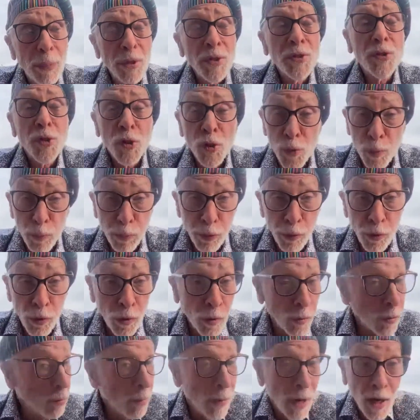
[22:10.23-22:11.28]
Bitches
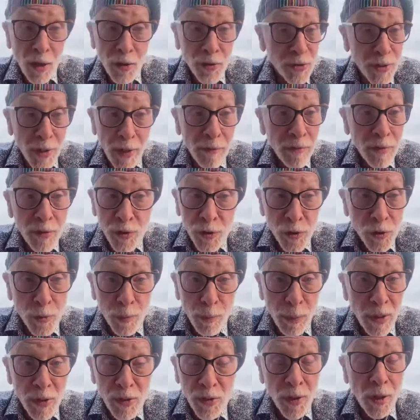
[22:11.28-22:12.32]
Brew, Miles
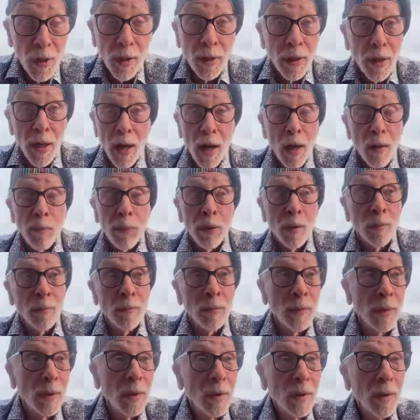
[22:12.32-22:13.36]
Davis's best-selling
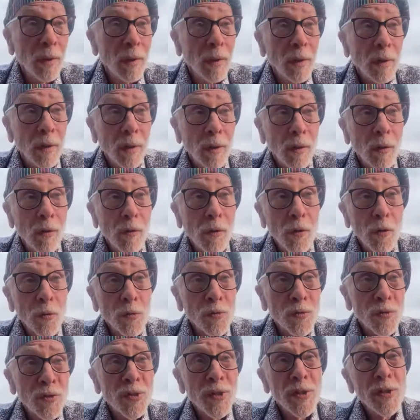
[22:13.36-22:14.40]
album,
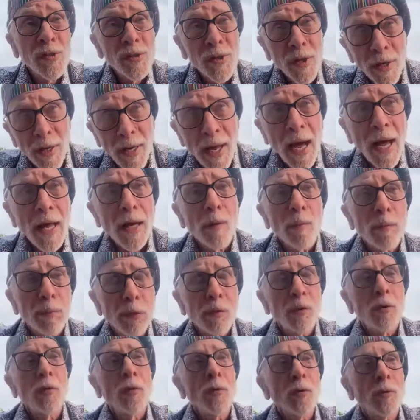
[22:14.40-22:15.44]
although since then kind of
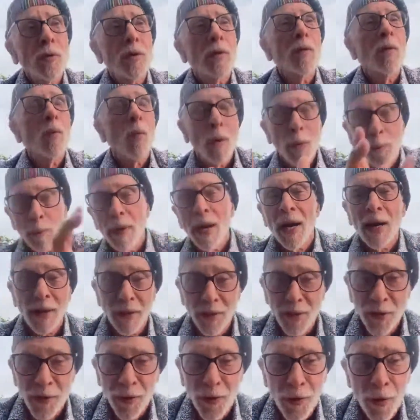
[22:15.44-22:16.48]
blew, went
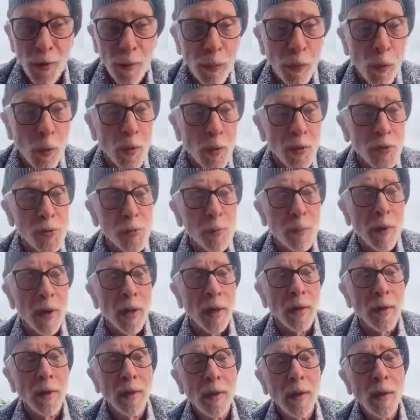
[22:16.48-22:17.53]
back into the number one
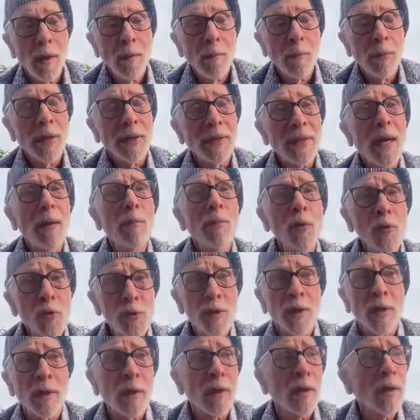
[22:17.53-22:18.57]
spot. But that
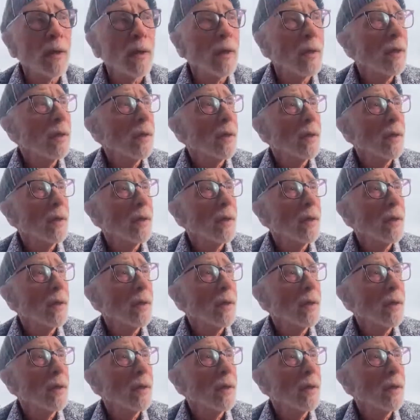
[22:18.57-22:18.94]
music